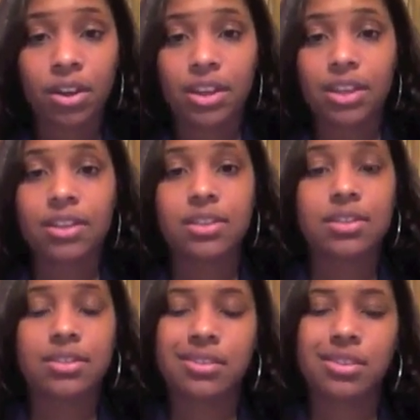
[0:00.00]

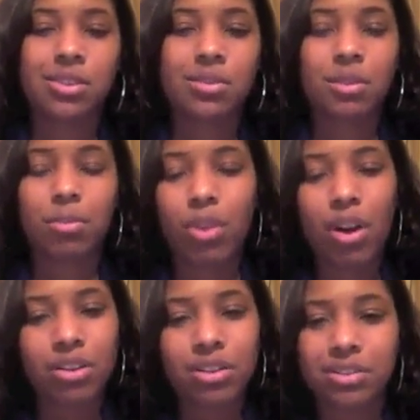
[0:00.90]
He's, a
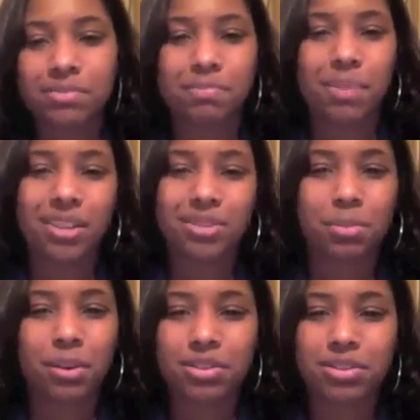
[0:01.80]
brawler, boxer,
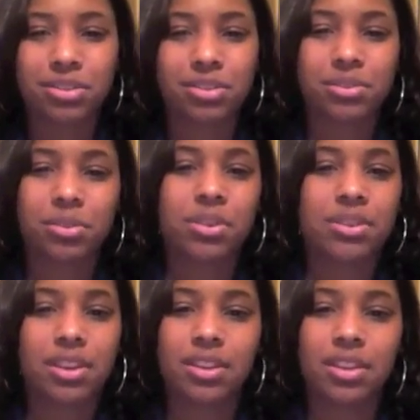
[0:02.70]
puncher of
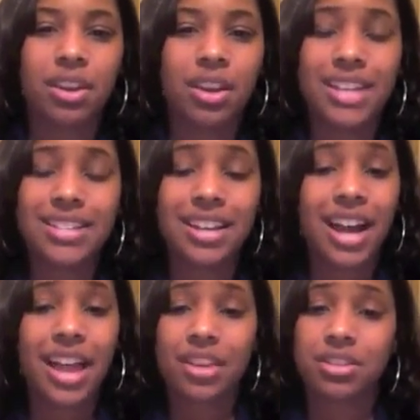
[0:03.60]
sorts, and he's a
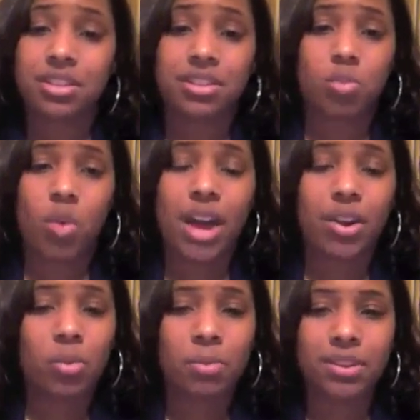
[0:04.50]
guy that's just wide
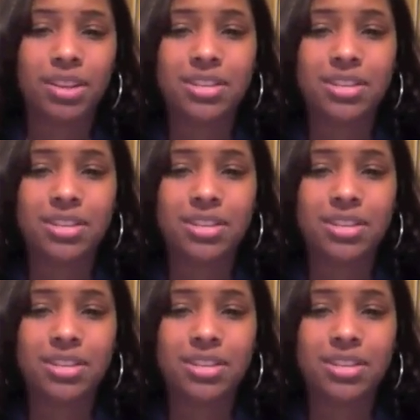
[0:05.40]
open.